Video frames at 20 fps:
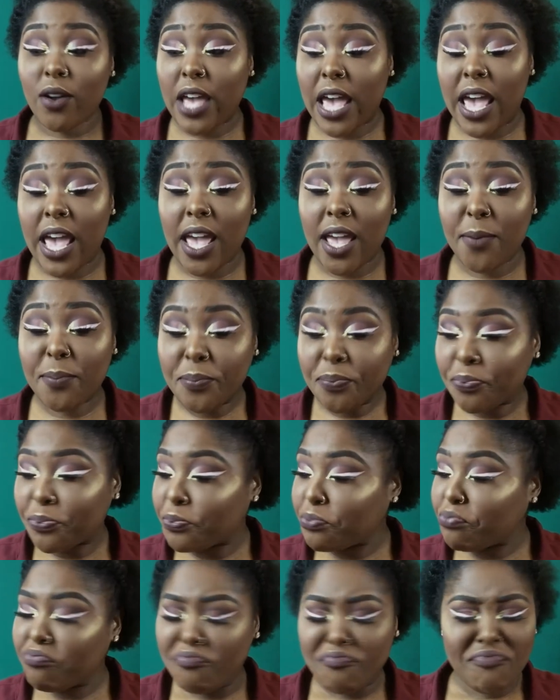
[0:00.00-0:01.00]
okay?
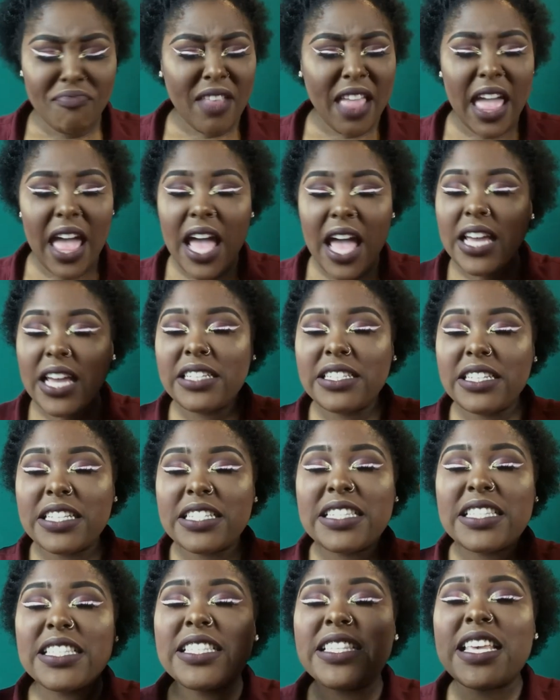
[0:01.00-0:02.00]
I can
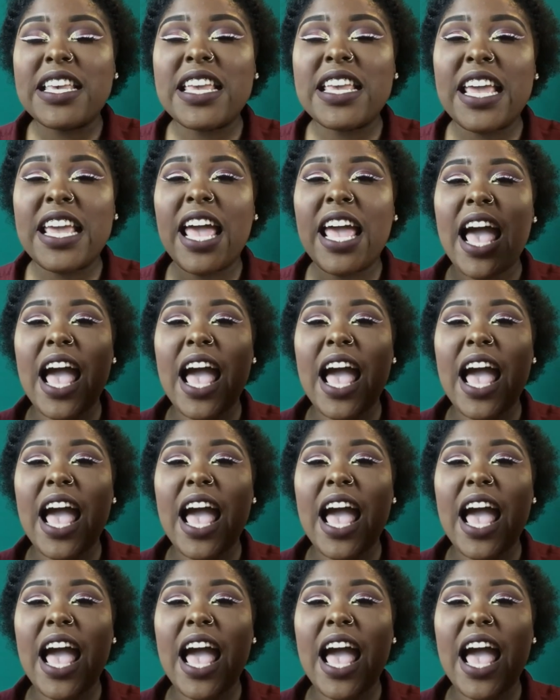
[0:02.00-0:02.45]
just see it.